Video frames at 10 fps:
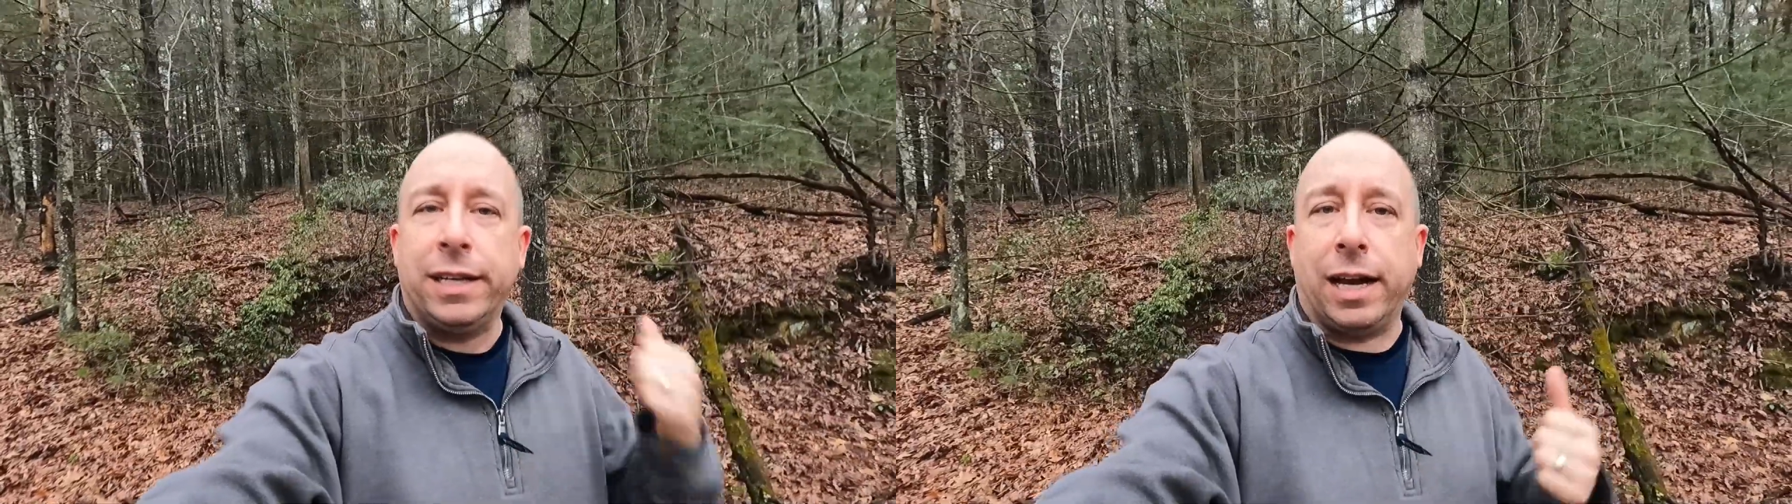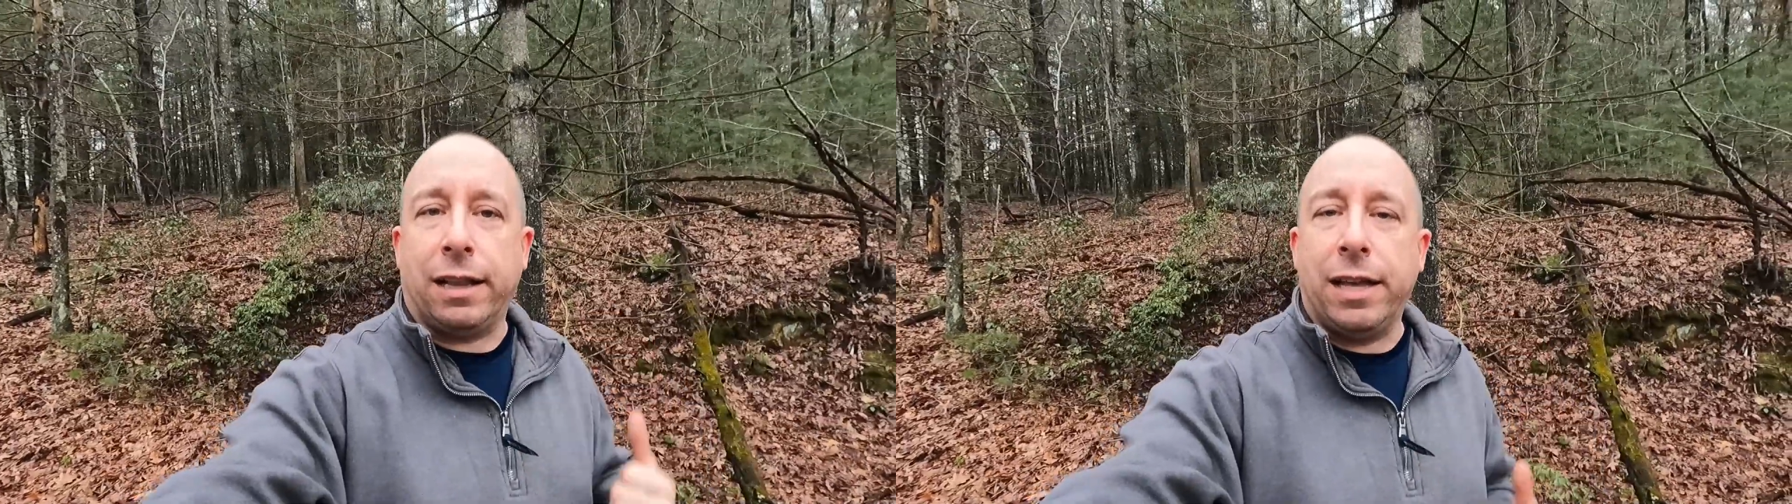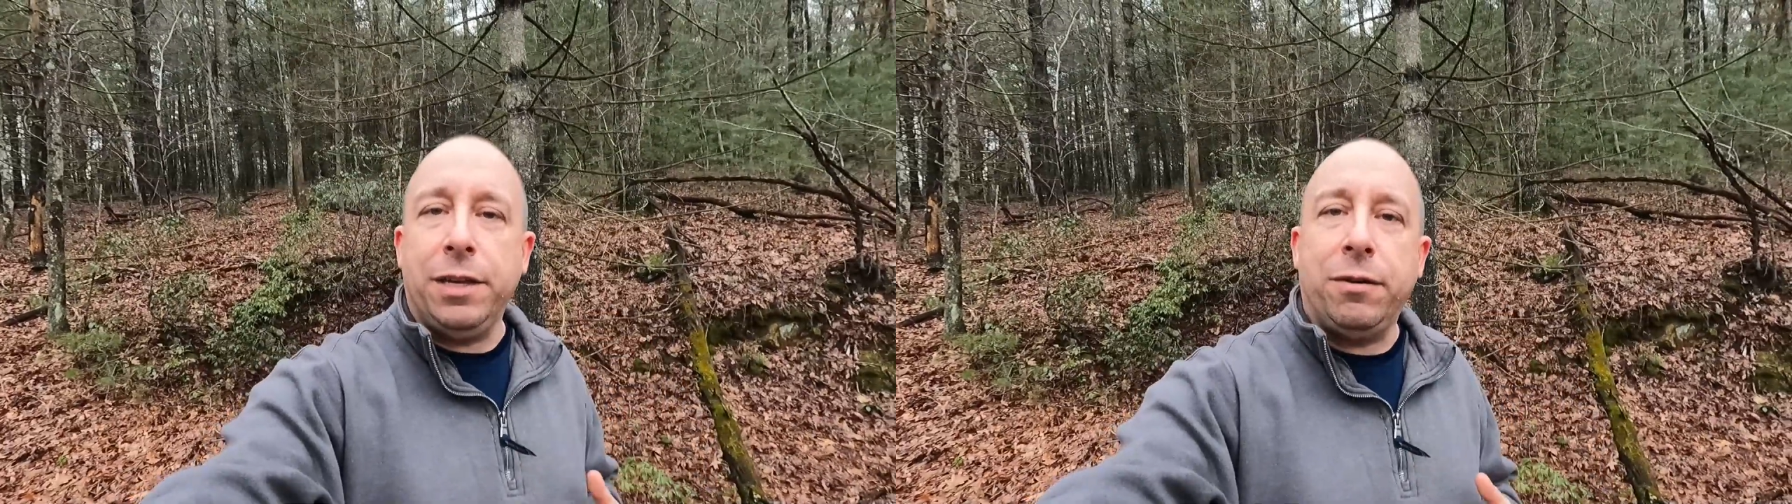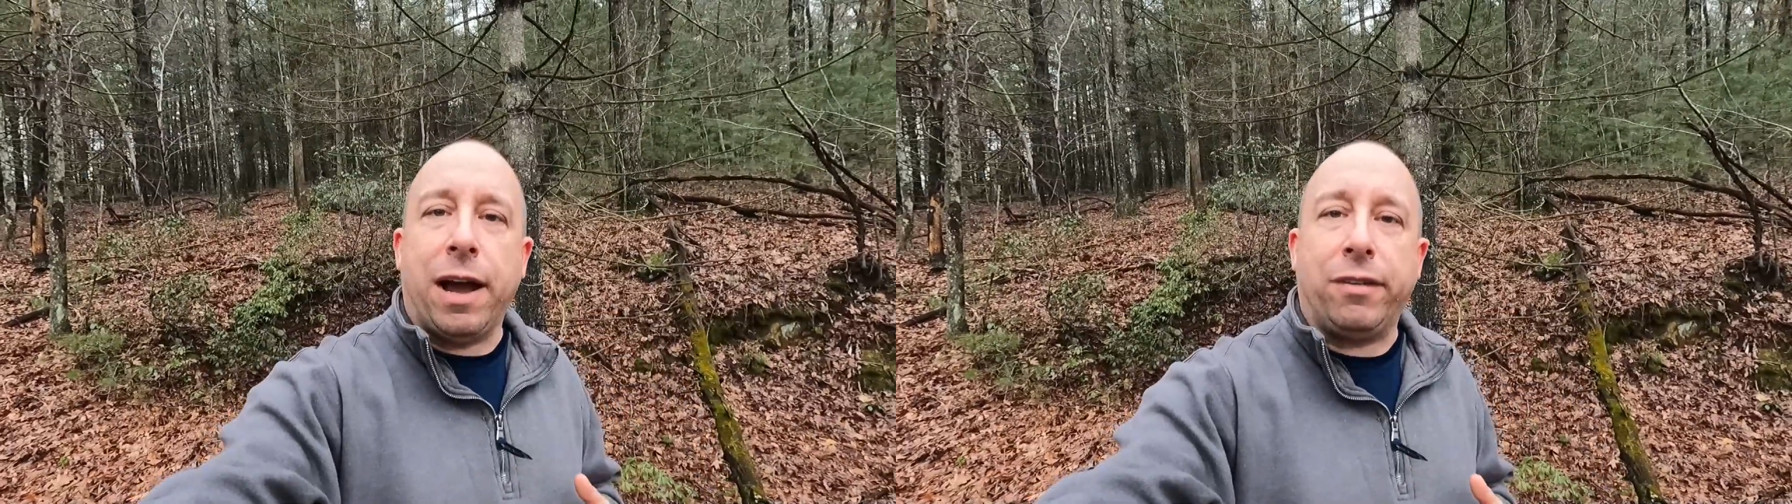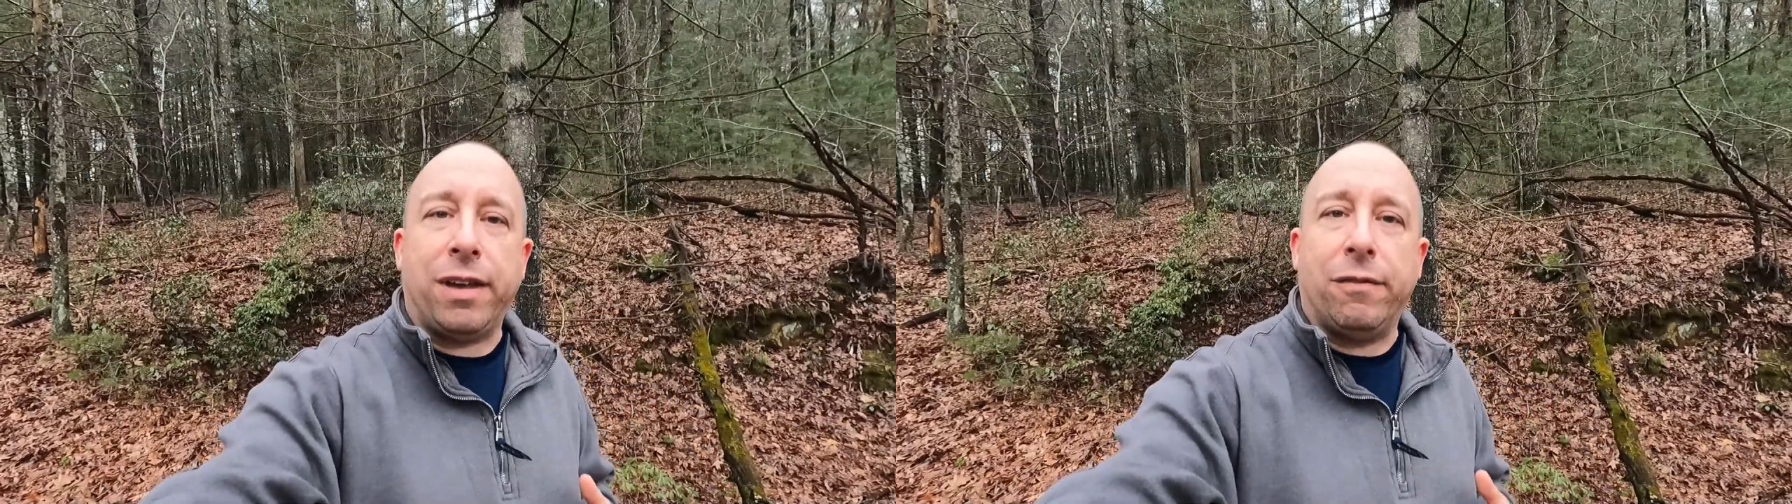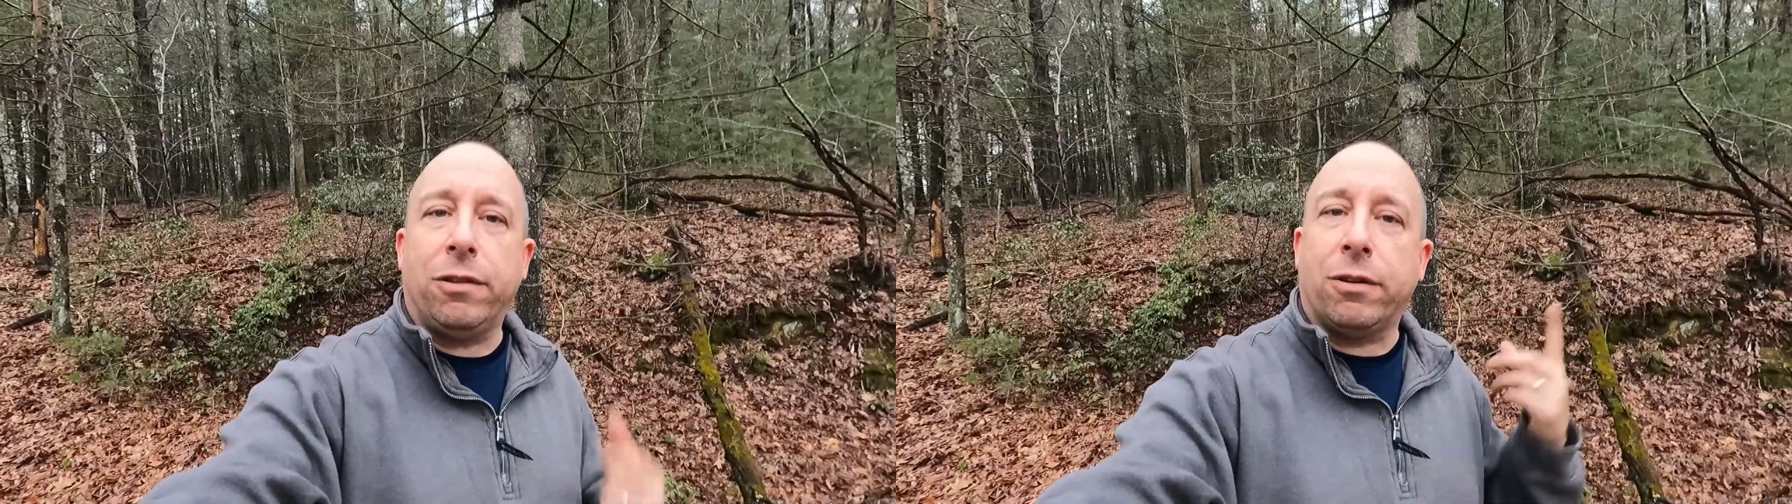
kind of let you guys have a